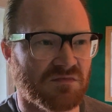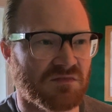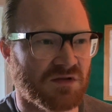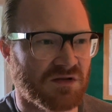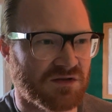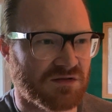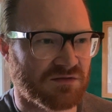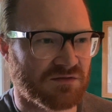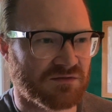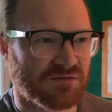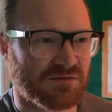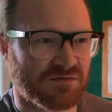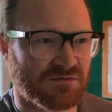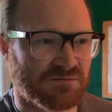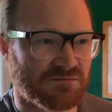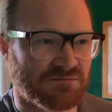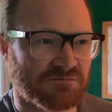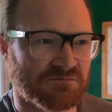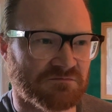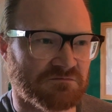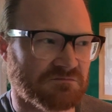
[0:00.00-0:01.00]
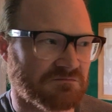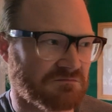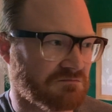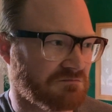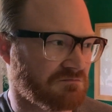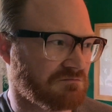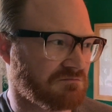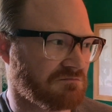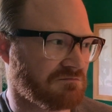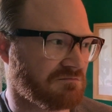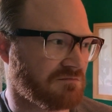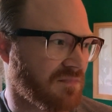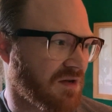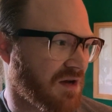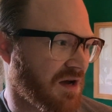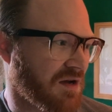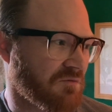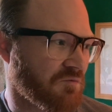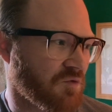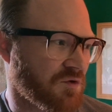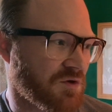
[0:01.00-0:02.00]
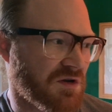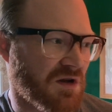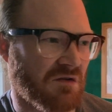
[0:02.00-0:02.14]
I would